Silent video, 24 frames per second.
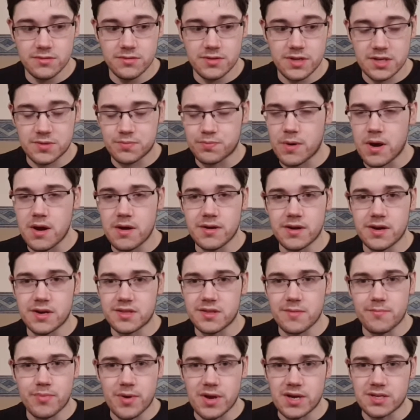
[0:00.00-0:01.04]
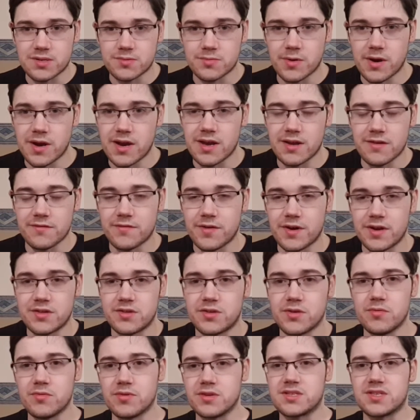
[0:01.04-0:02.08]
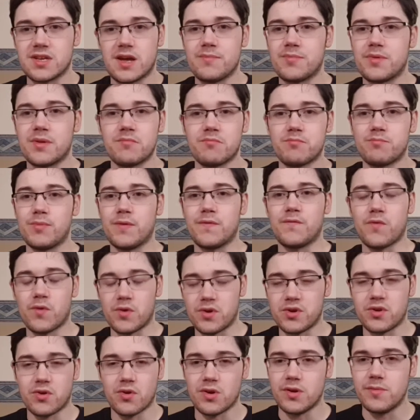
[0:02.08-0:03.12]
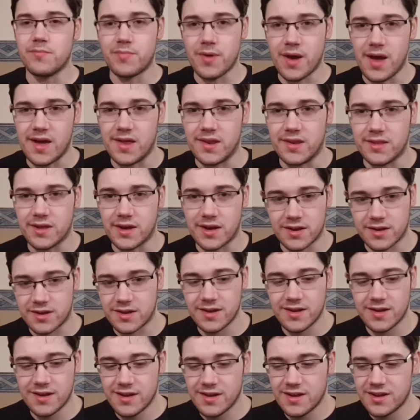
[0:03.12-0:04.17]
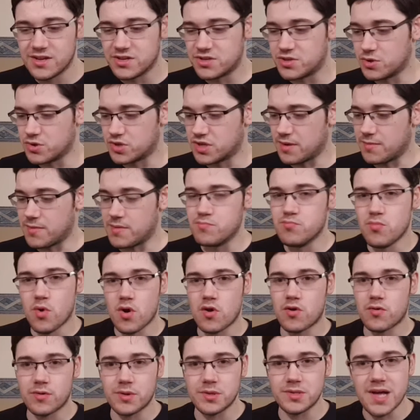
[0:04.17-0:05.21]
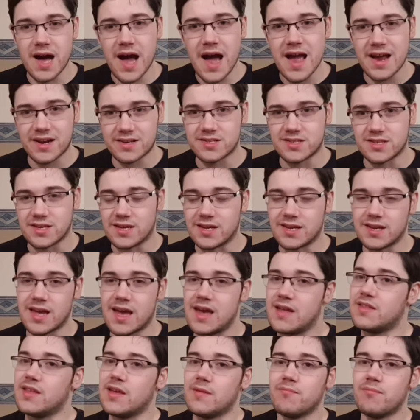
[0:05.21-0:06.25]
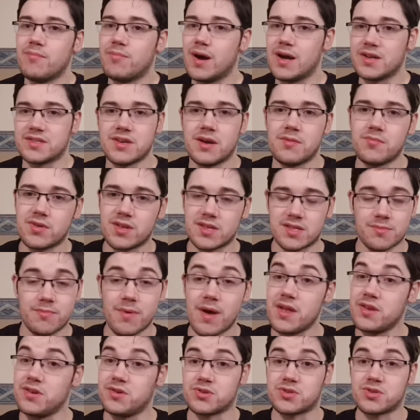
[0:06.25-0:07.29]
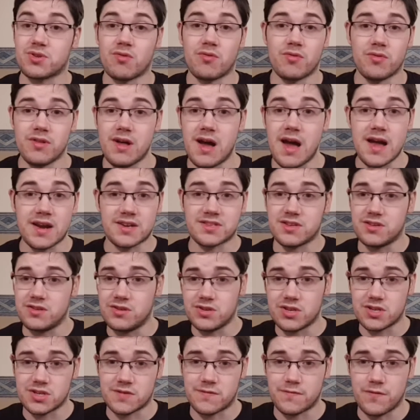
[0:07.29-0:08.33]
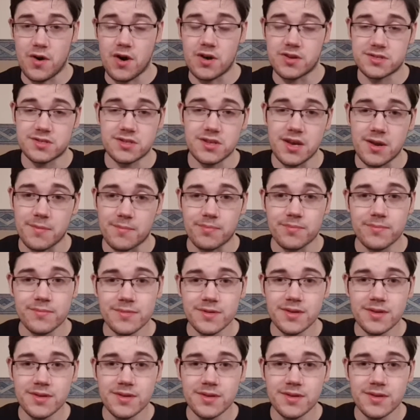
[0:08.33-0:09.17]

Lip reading: that's probably like the best way of like doing something before you go to bed. Like, is do something more relaxing, and then by the time you get to bed, you're so relaxed that you just fall asleep.